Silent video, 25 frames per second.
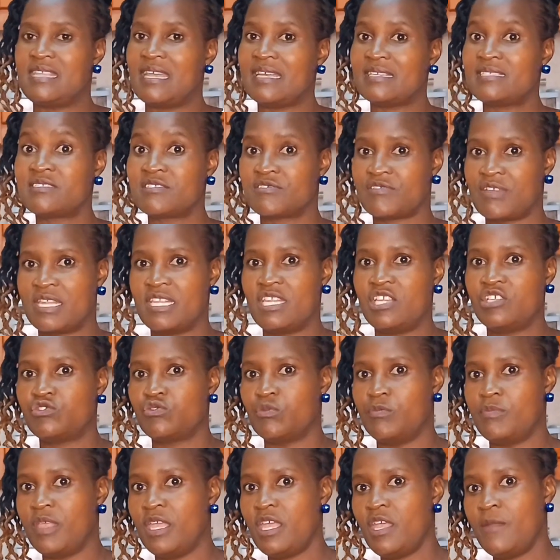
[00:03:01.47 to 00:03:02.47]
just ready to
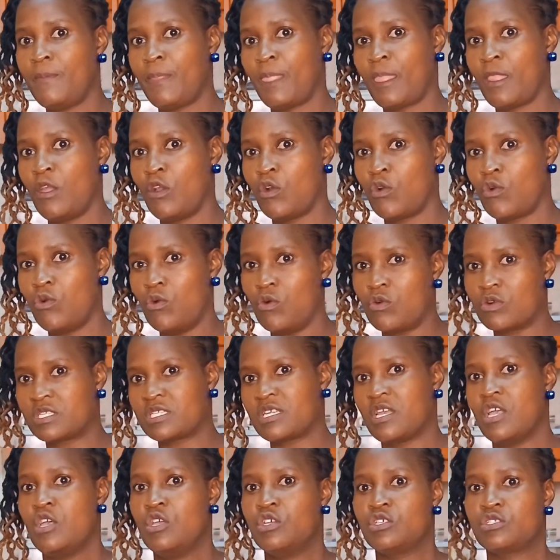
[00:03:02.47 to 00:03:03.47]
be
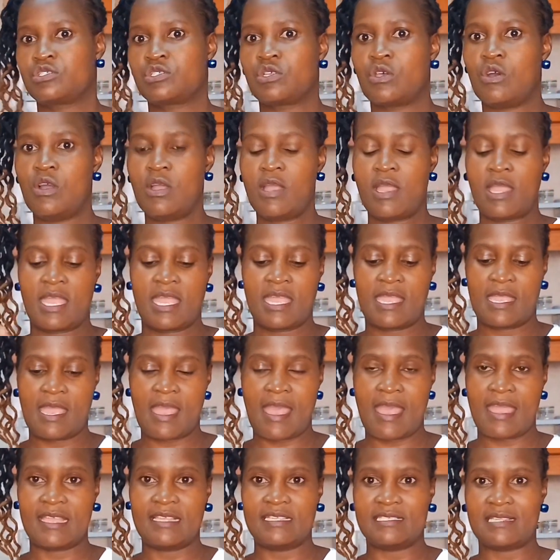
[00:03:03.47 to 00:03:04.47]
cooked so
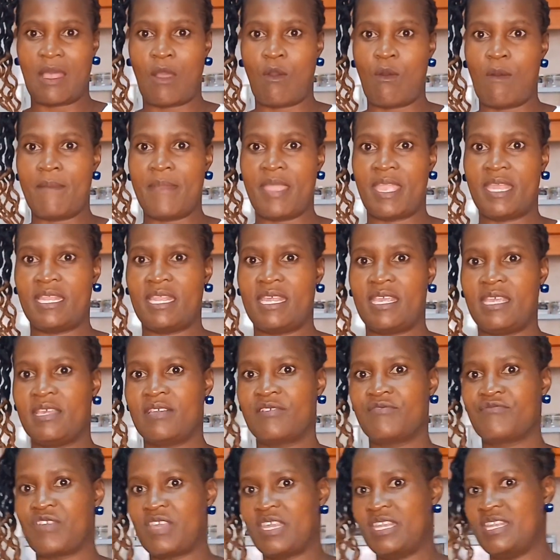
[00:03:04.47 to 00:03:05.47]
here is our main
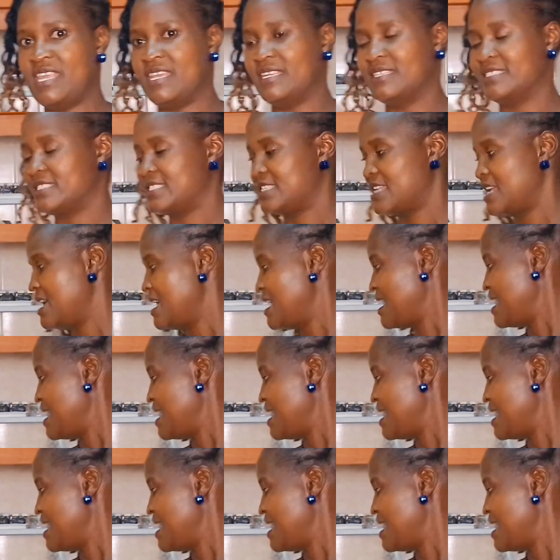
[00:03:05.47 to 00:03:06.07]
ingredient